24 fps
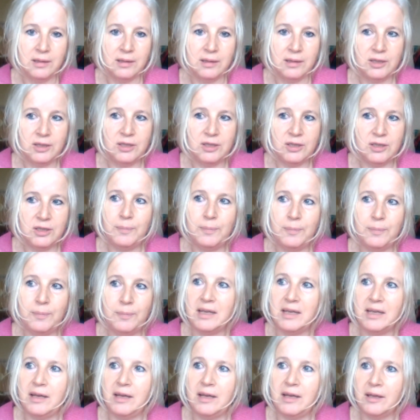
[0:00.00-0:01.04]
shea
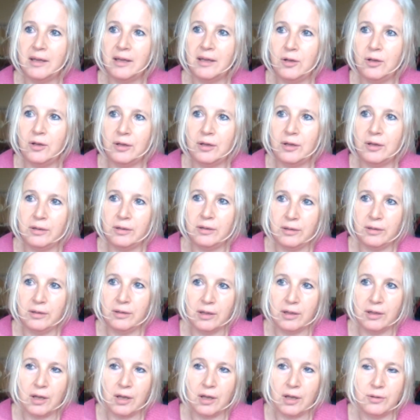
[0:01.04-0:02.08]
butter,
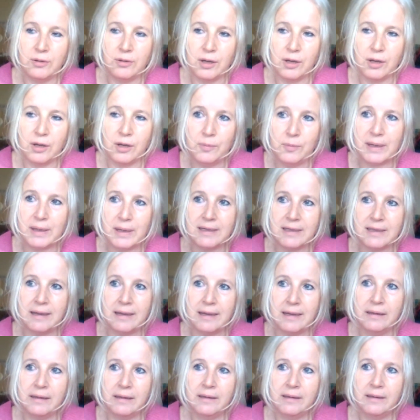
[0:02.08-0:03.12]
cocoa butter,